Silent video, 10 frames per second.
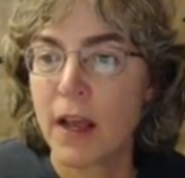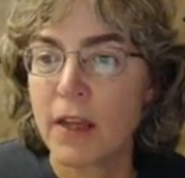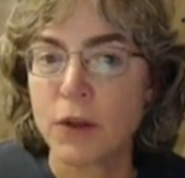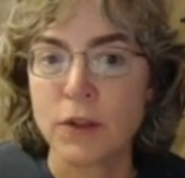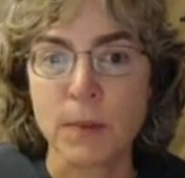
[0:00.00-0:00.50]

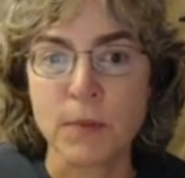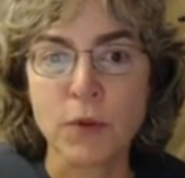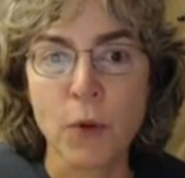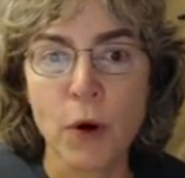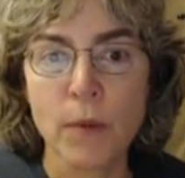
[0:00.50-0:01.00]
So it's
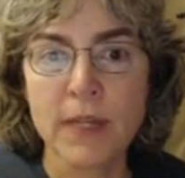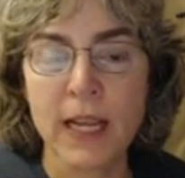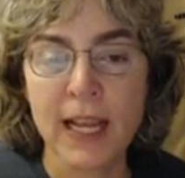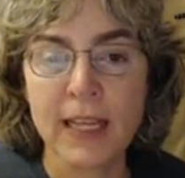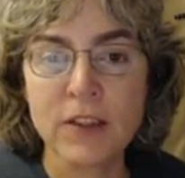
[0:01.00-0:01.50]
absorbed
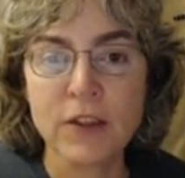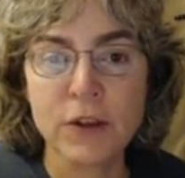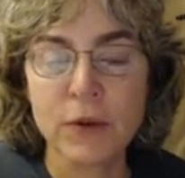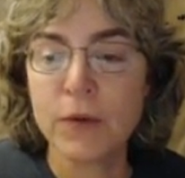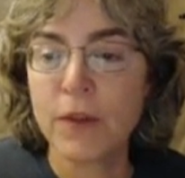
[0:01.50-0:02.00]

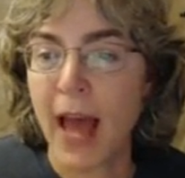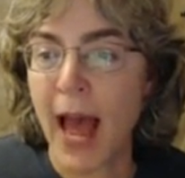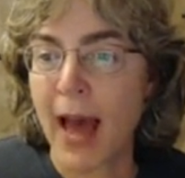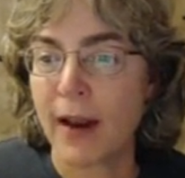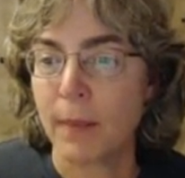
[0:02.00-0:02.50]
into the
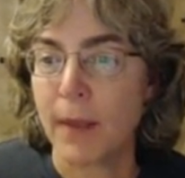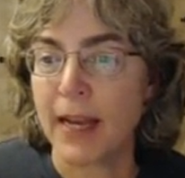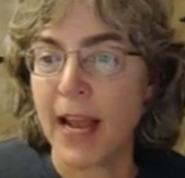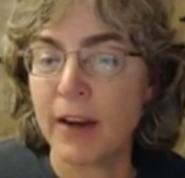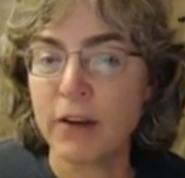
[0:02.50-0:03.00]
atom and
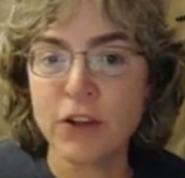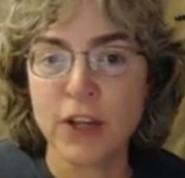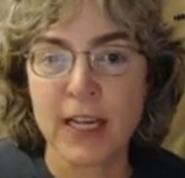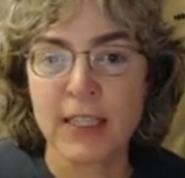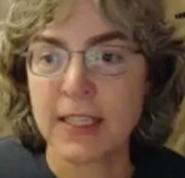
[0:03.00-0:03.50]

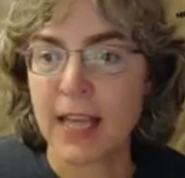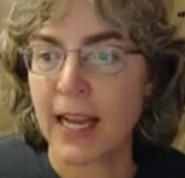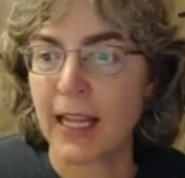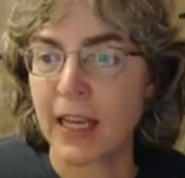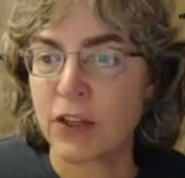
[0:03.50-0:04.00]
energizes that
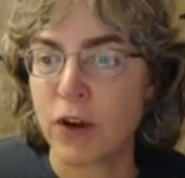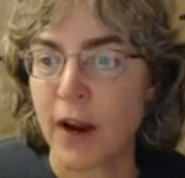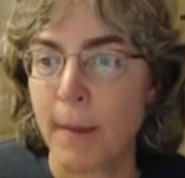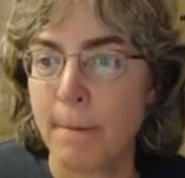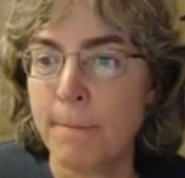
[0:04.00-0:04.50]

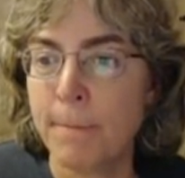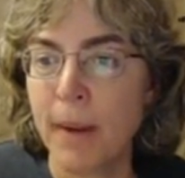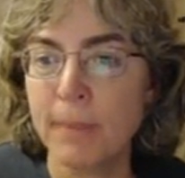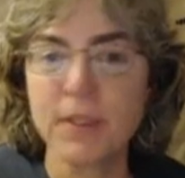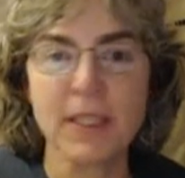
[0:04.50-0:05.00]
electron and
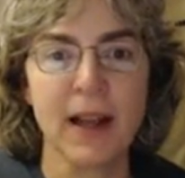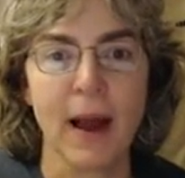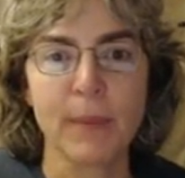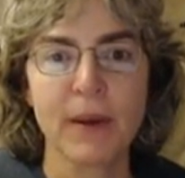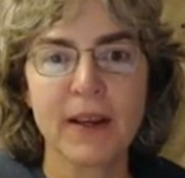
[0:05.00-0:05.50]
bumps it up
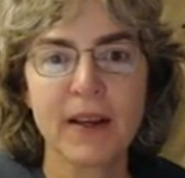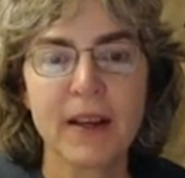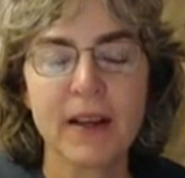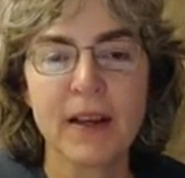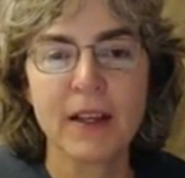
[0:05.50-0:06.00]

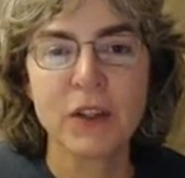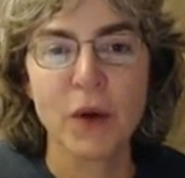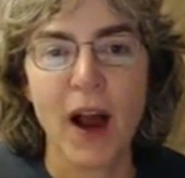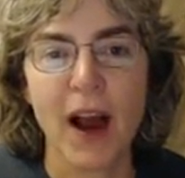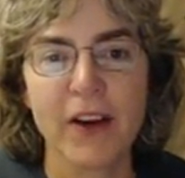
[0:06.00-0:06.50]
to a
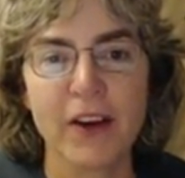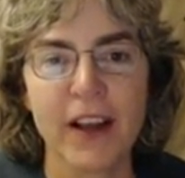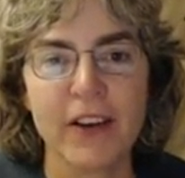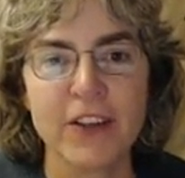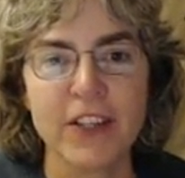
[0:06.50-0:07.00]
higher
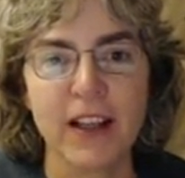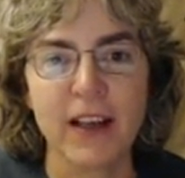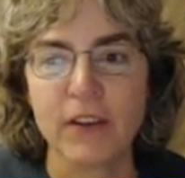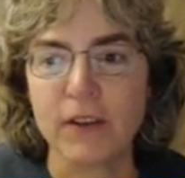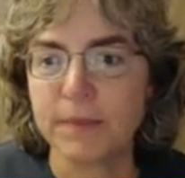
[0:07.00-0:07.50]
energy
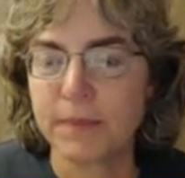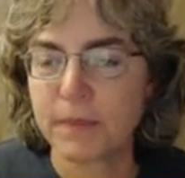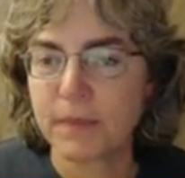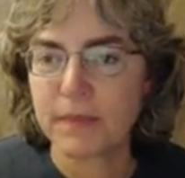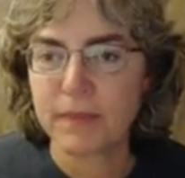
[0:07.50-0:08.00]
level.
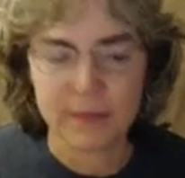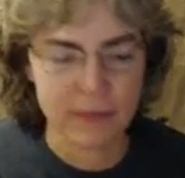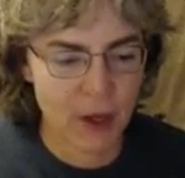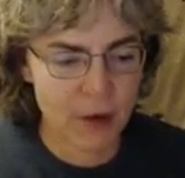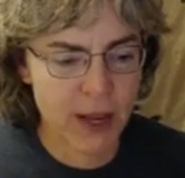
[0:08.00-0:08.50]

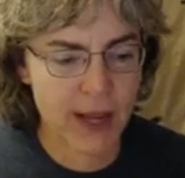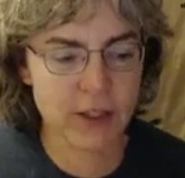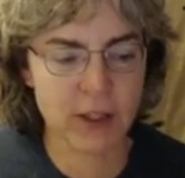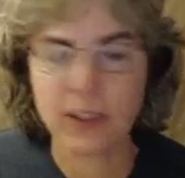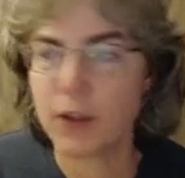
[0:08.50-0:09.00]
Okay,
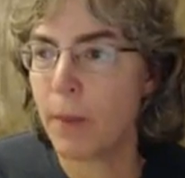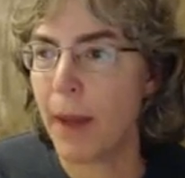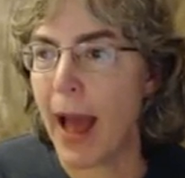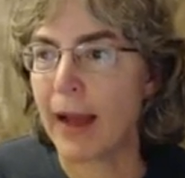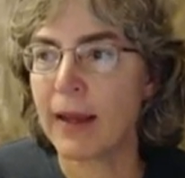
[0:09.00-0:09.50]
so let's go back.